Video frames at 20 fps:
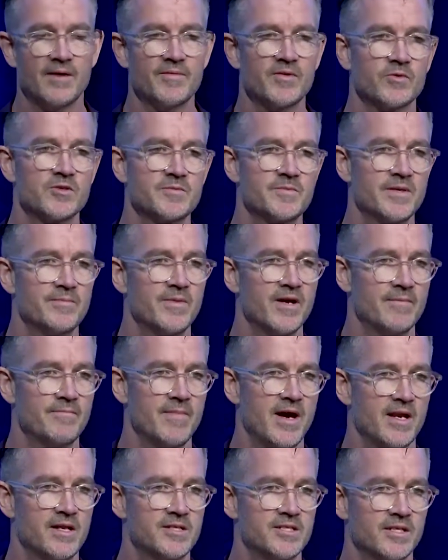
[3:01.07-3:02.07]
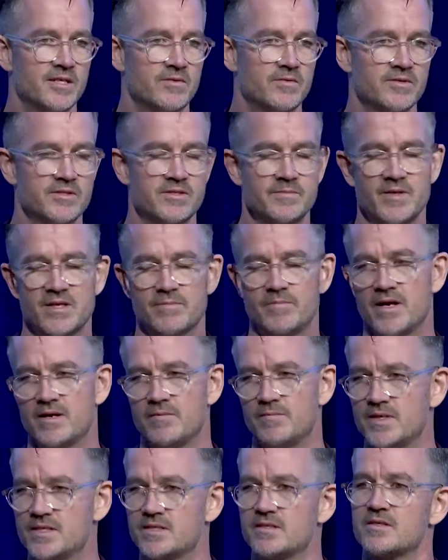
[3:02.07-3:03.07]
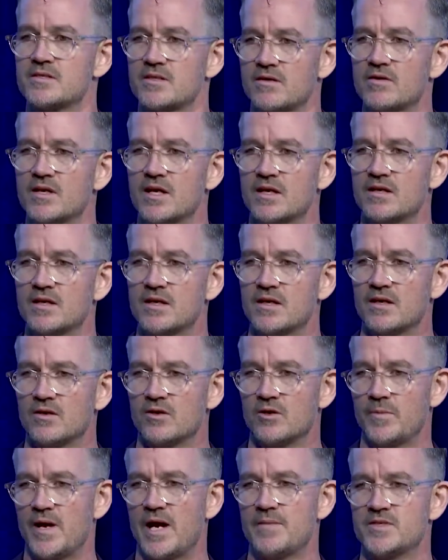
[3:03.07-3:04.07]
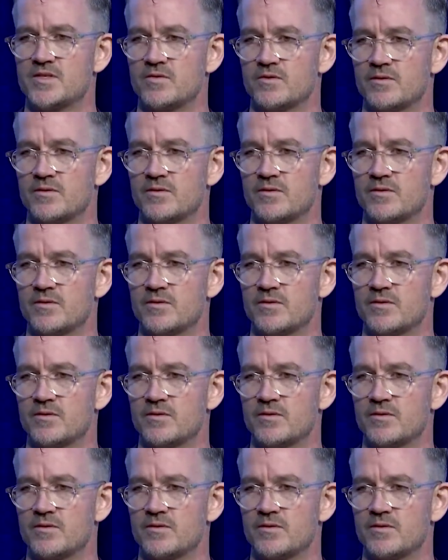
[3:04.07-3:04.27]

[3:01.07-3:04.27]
You want to be a better manager. You want to be a better business owner, or perhaps you want